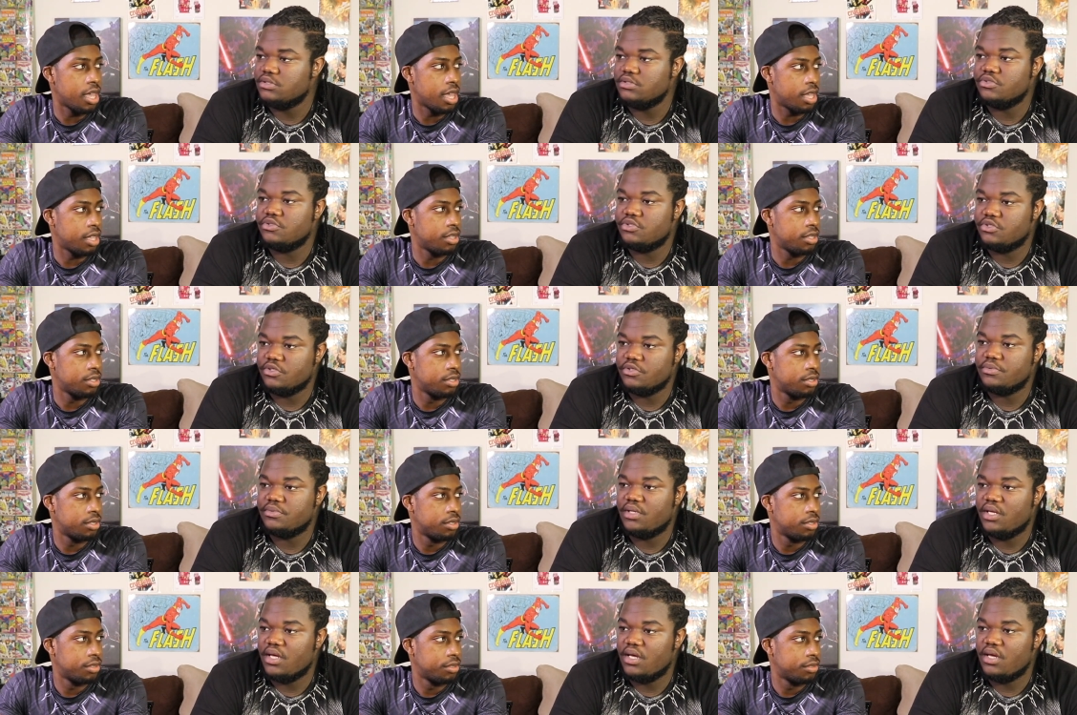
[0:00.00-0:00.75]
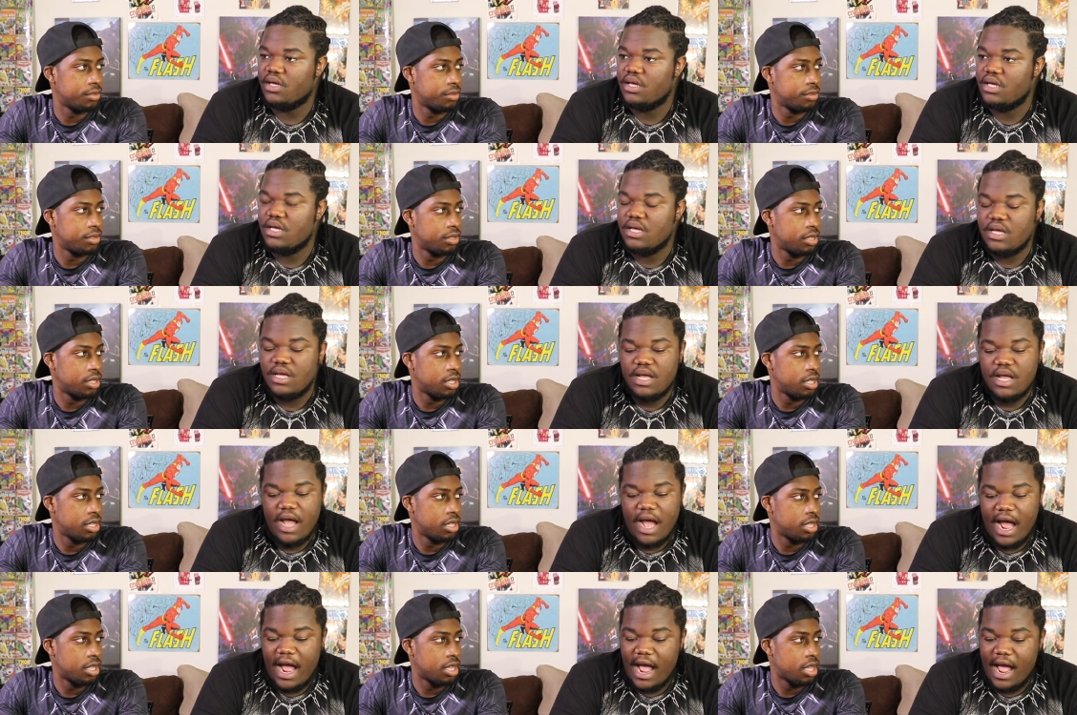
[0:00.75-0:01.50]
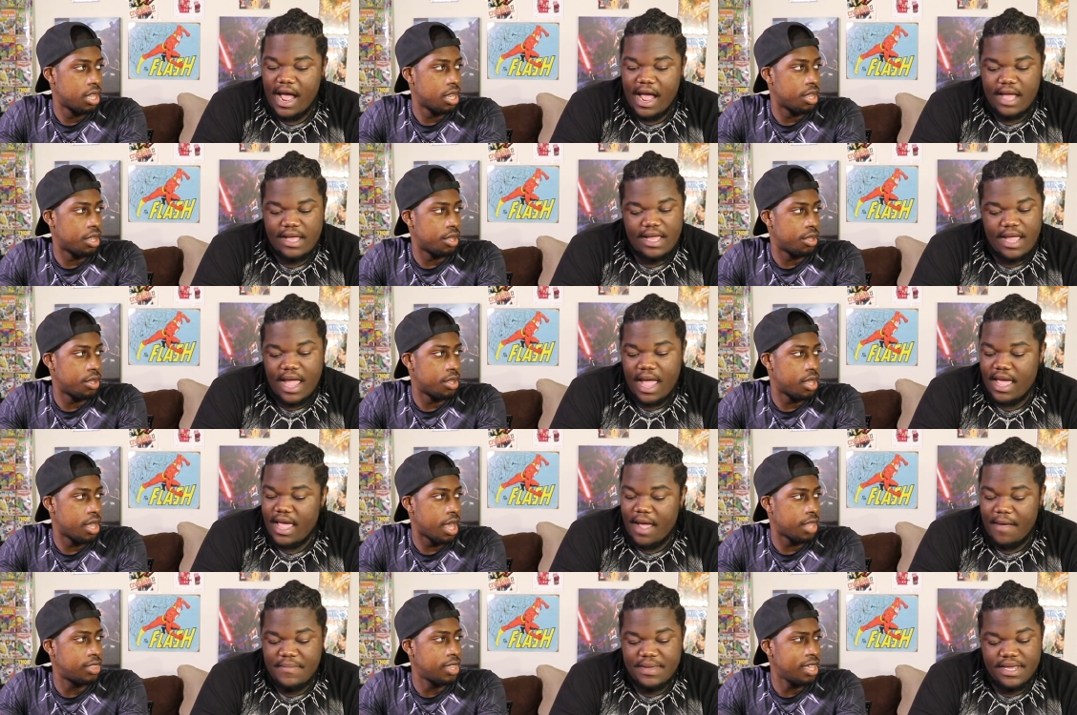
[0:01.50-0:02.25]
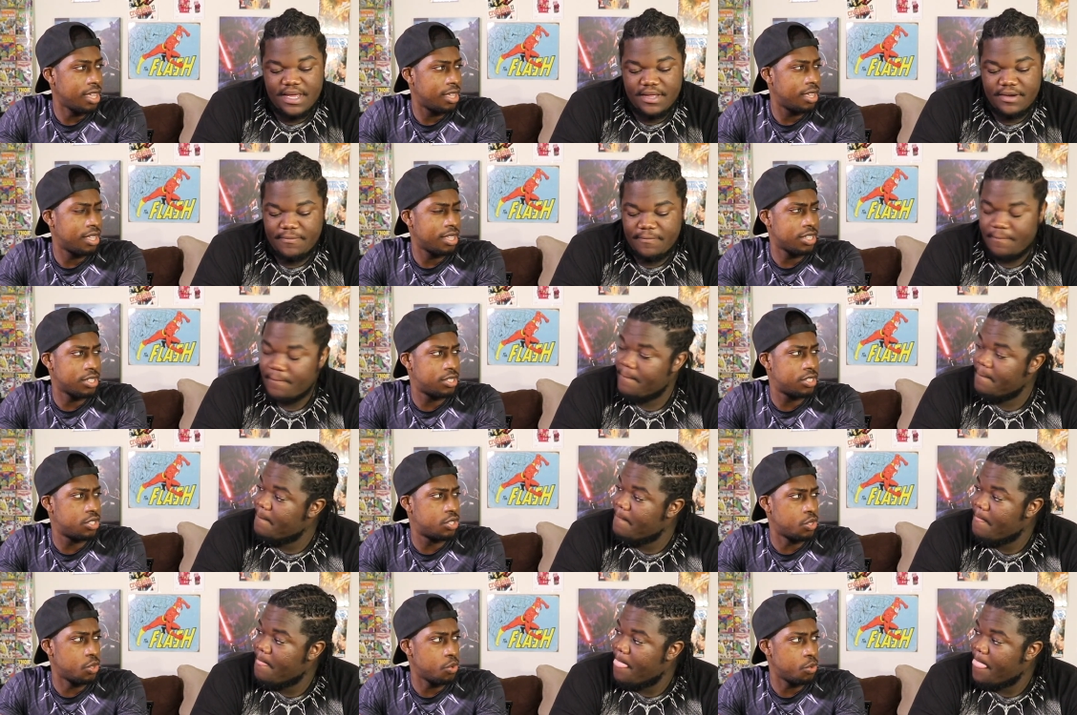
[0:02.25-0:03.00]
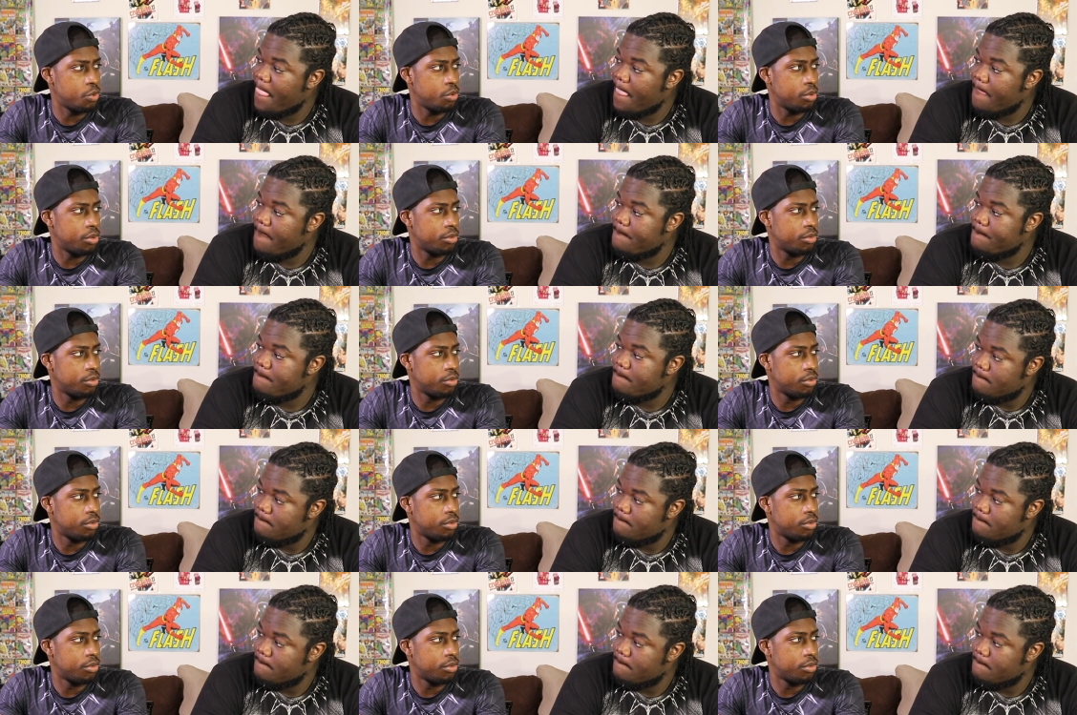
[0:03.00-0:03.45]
Speaker 1: Yeah. Too, so yeah, I I, I, I mean his suit.